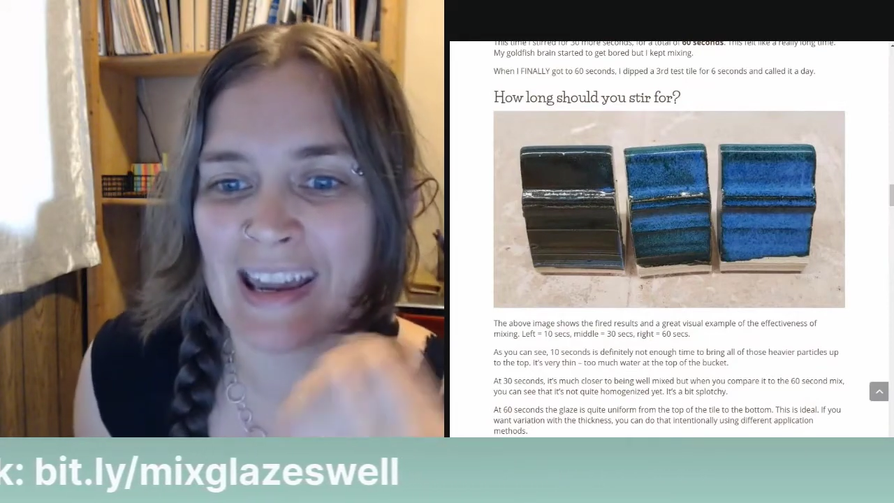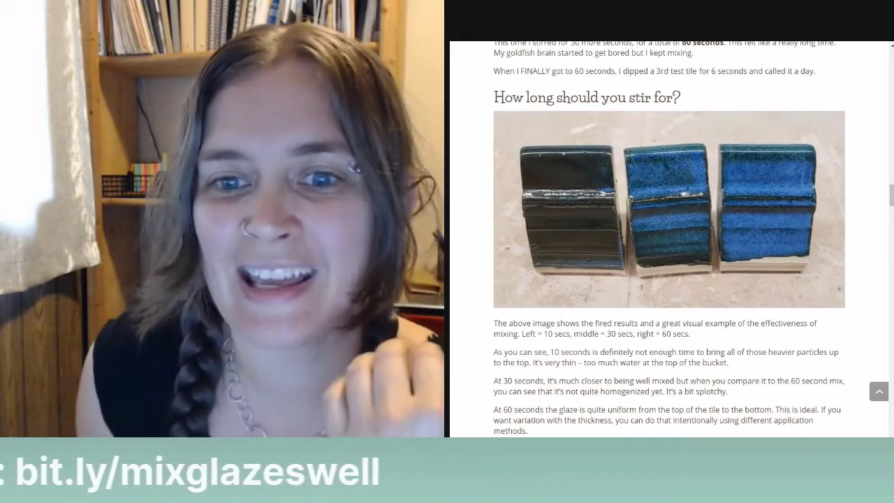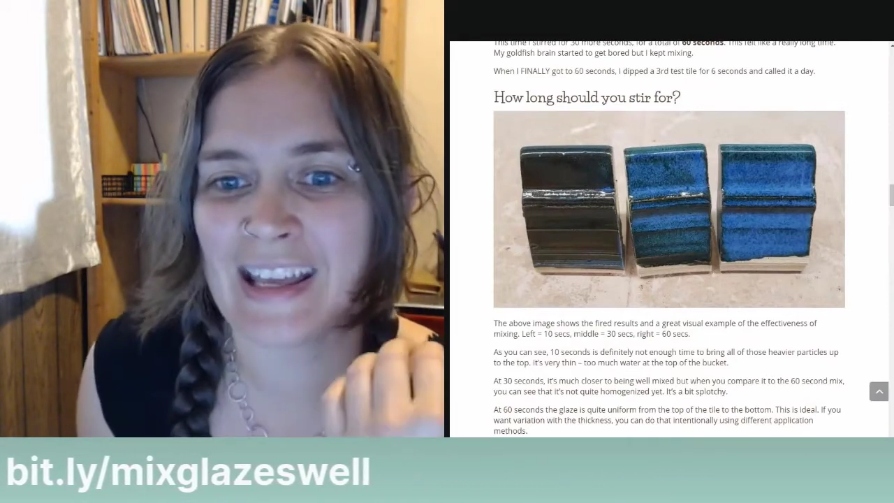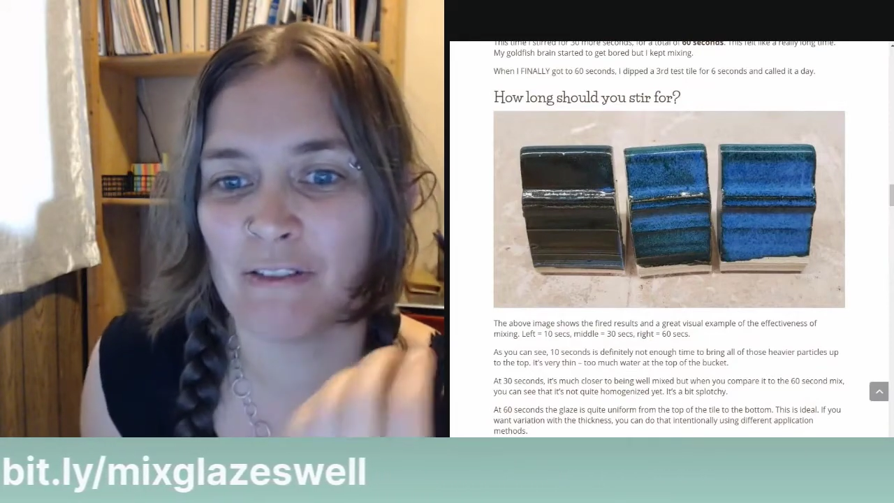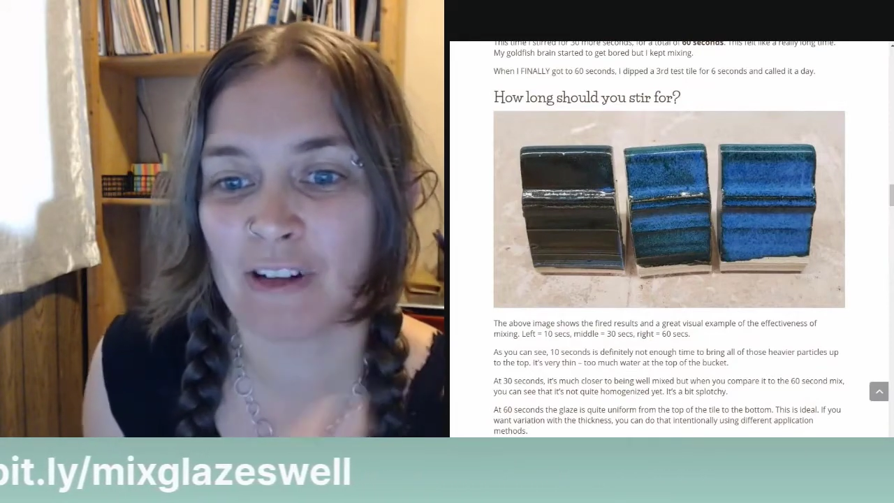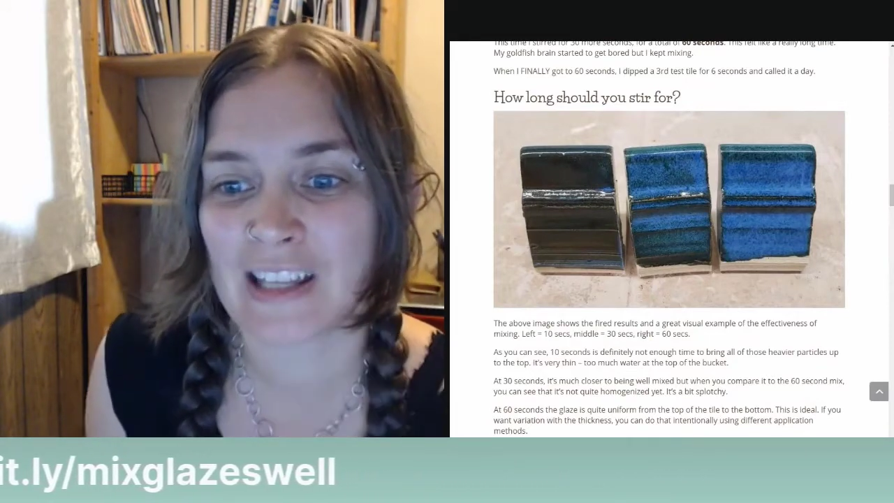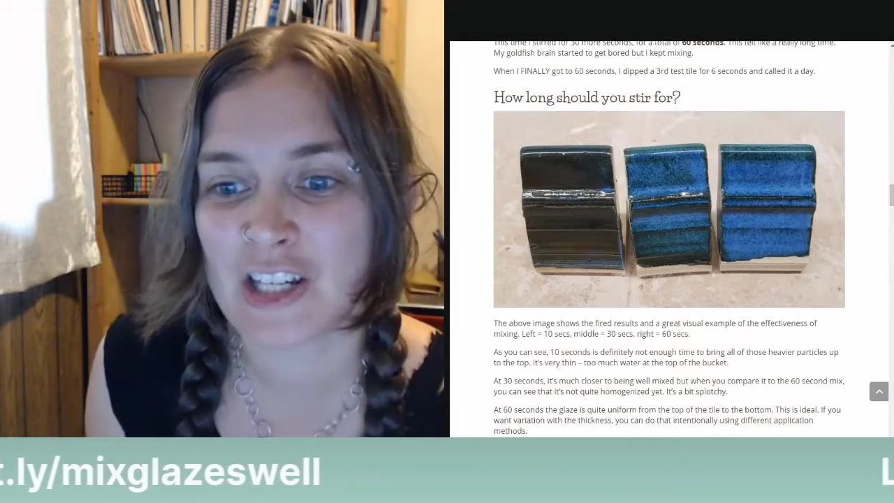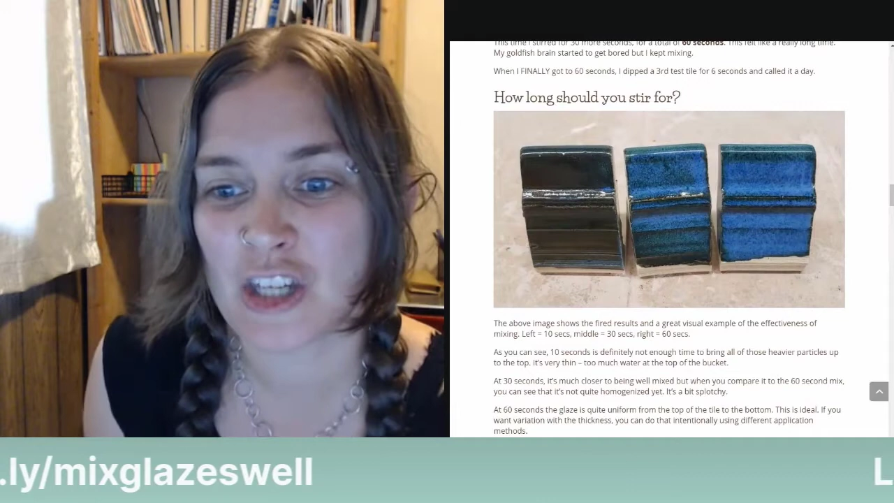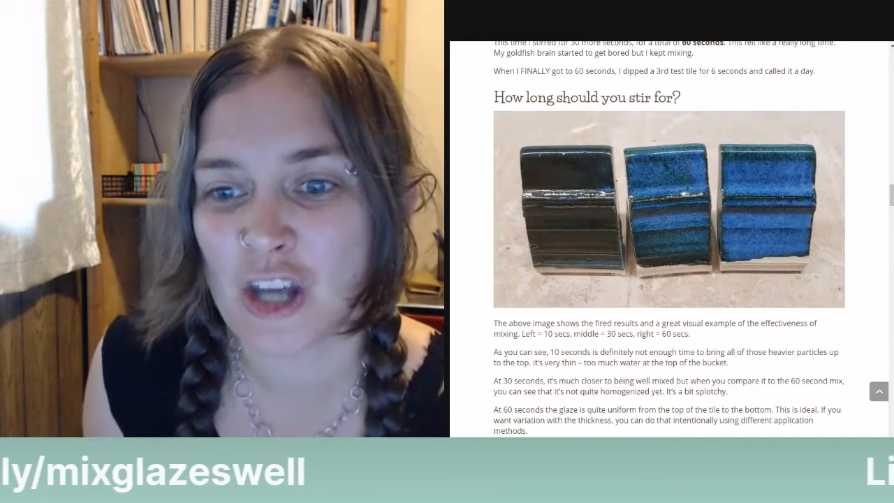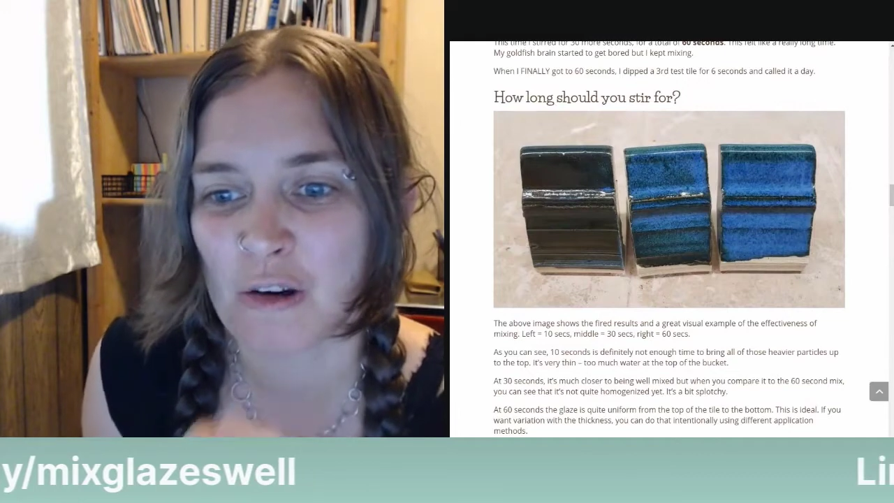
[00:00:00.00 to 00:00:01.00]
it really
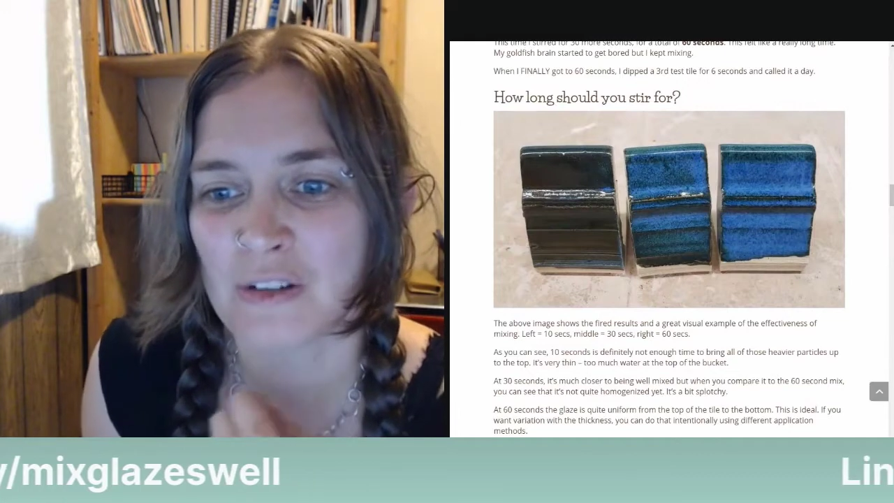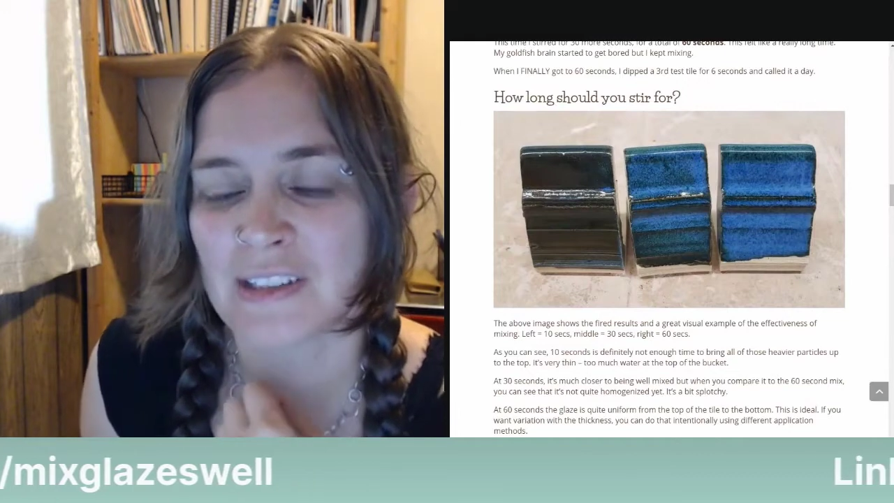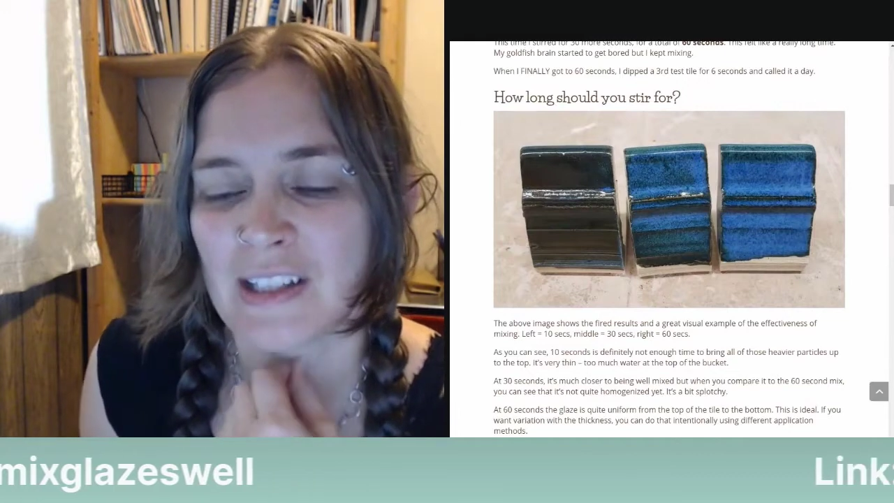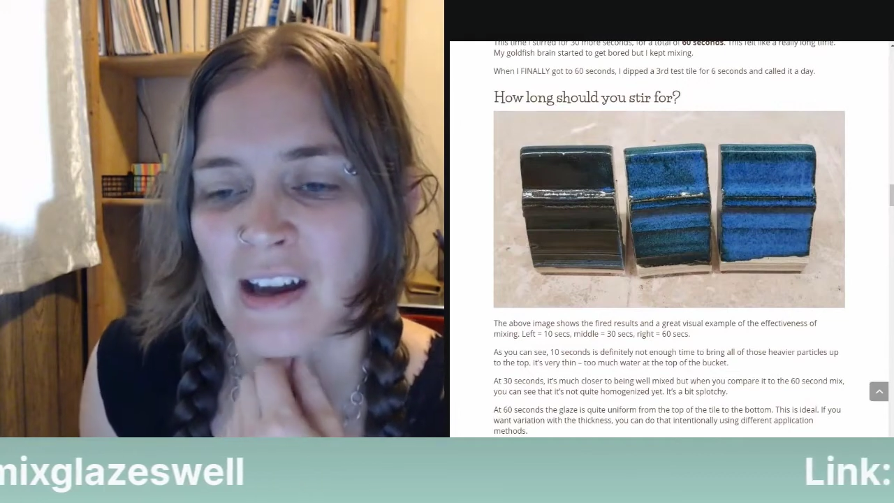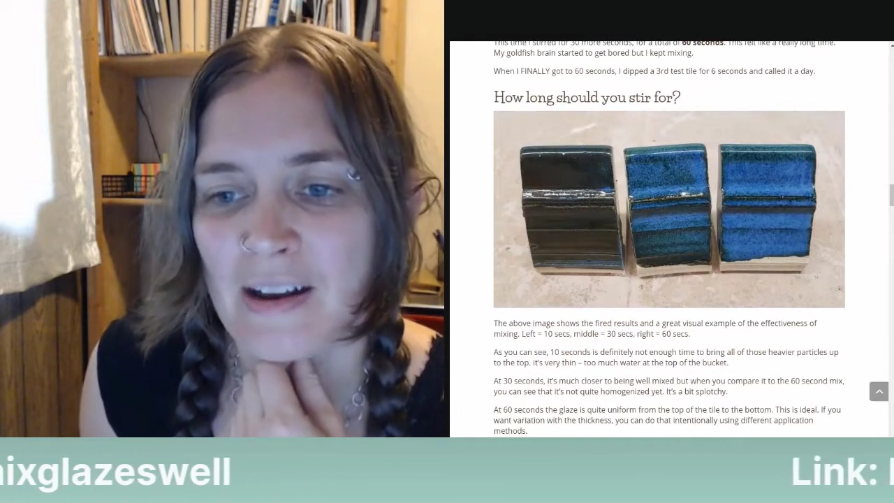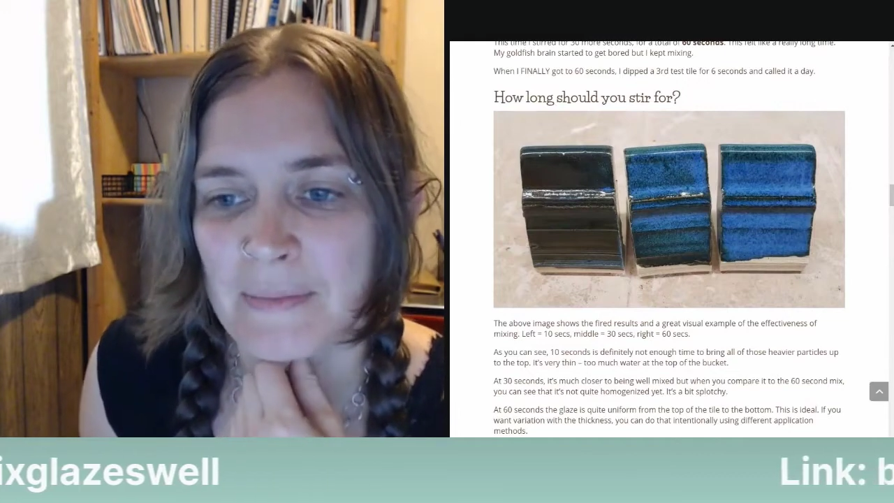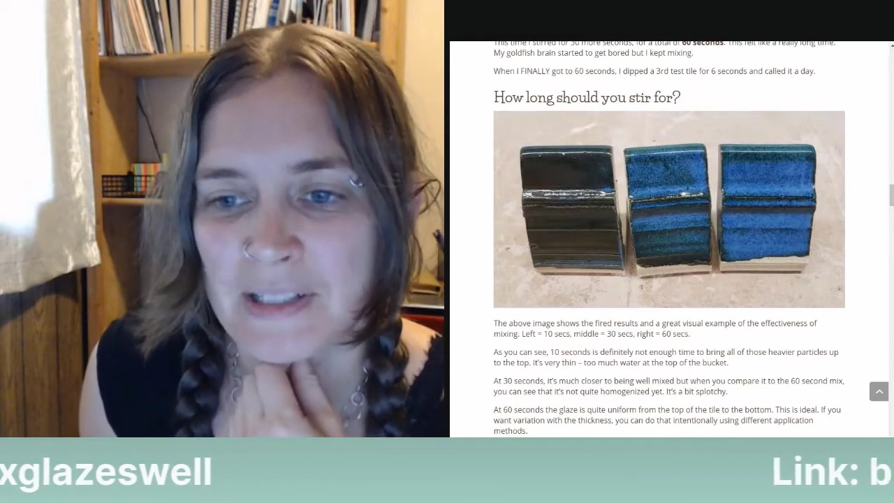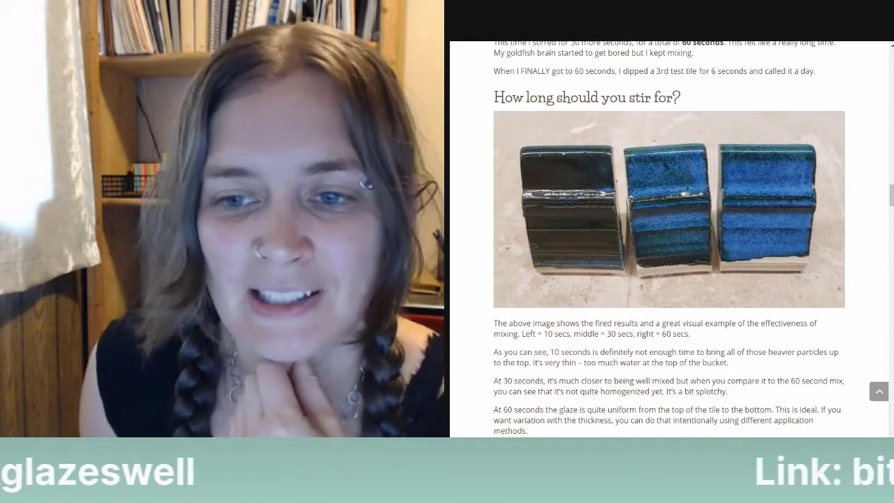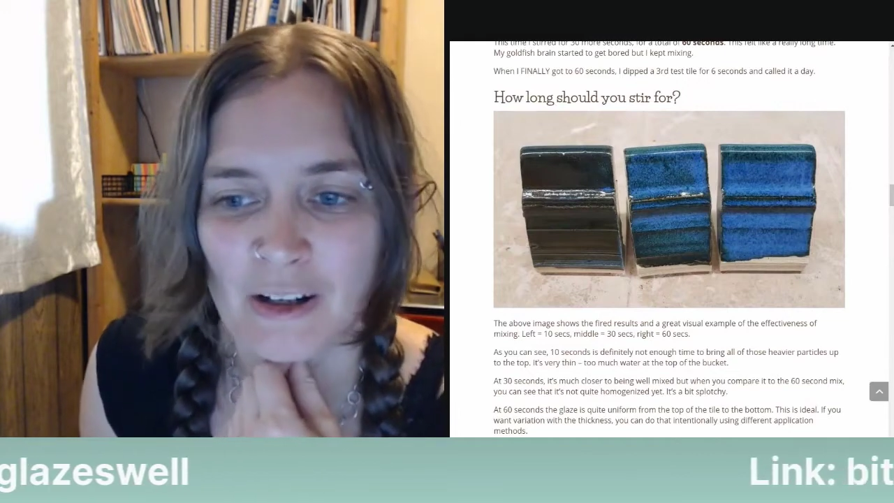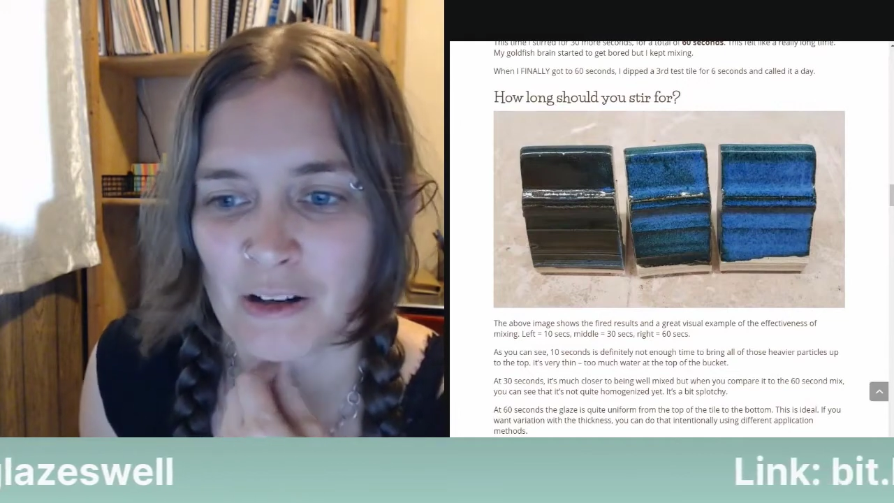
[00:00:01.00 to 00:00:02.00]
shows
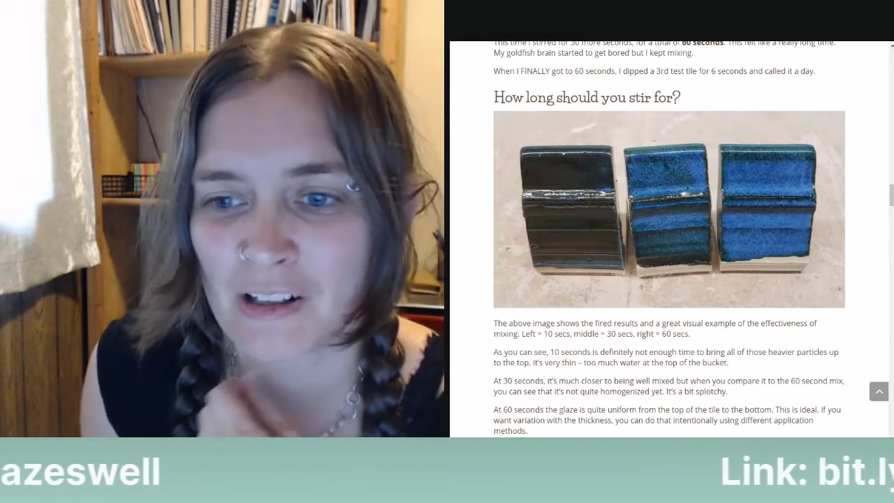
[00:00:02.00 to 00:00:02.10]
it's a